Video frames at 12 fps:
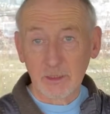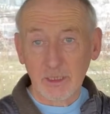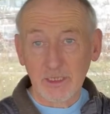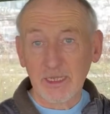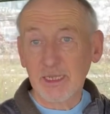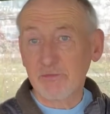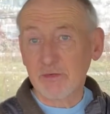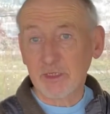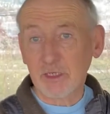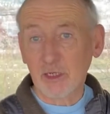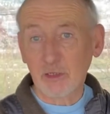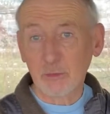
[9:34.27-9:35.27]
It even
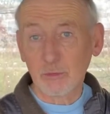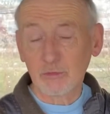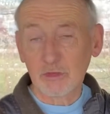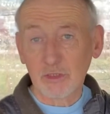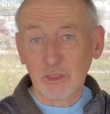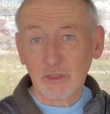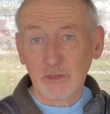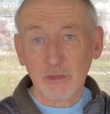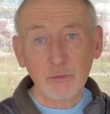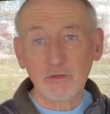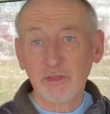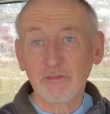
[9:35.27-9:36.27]
includes
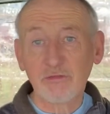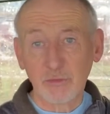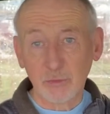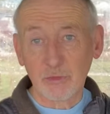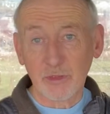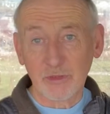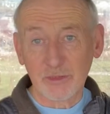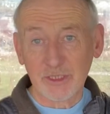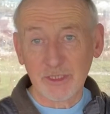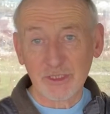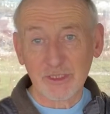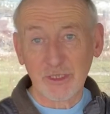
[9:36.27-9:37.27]
using food dye,
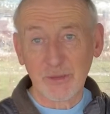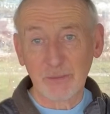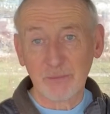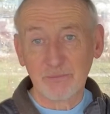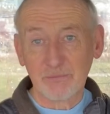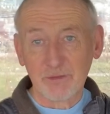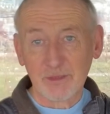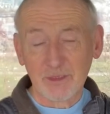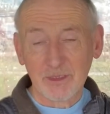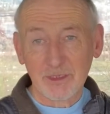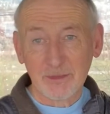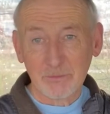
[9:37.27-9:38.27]
so
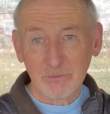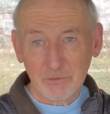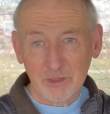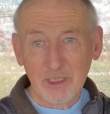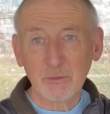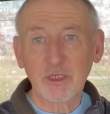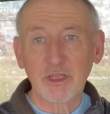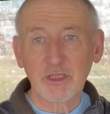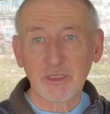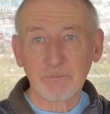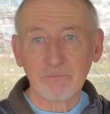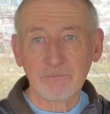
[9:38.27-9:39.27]
see what you think.